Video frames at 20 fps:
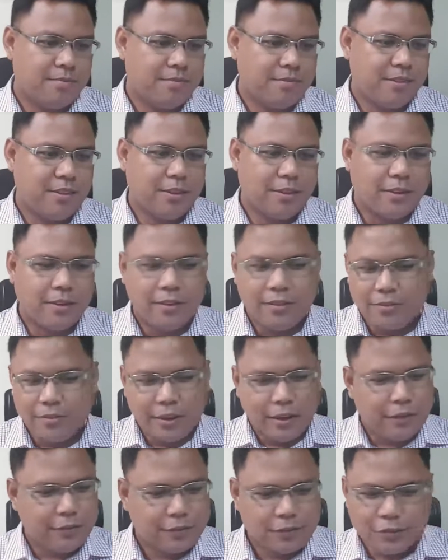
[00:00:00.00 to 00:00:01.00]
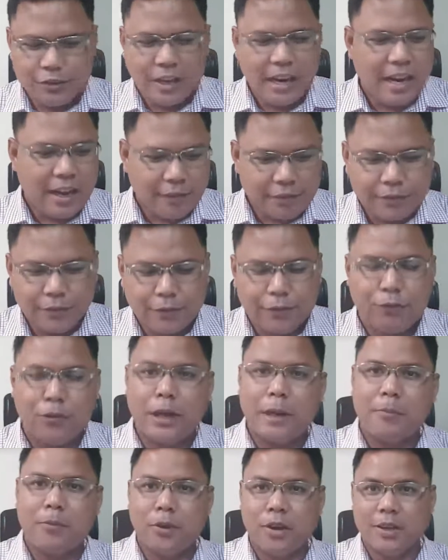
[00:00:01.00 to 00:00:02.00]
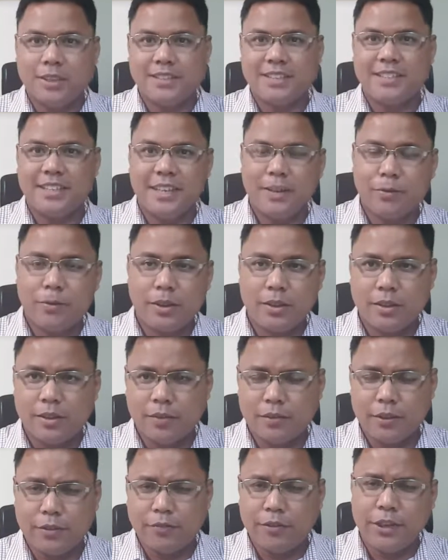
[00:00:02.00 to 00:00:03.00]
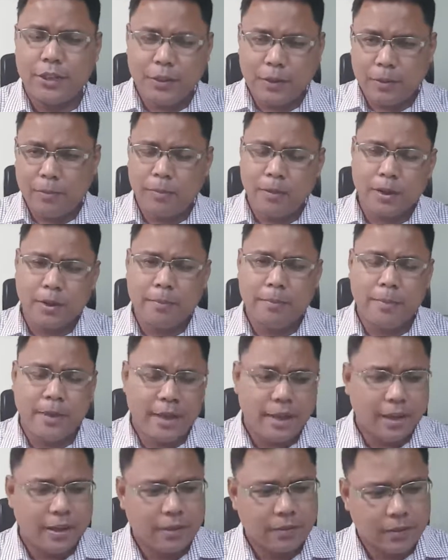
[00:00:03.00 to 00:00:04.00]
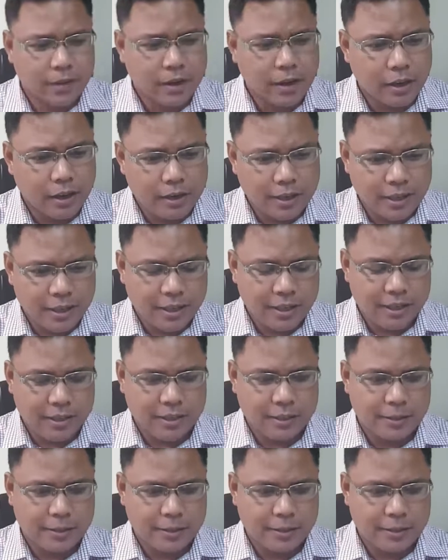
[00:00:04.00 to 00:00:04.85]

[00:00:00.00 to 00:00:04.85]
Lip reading: the rough draft of what I want to say, what of the video I'm going to make regarding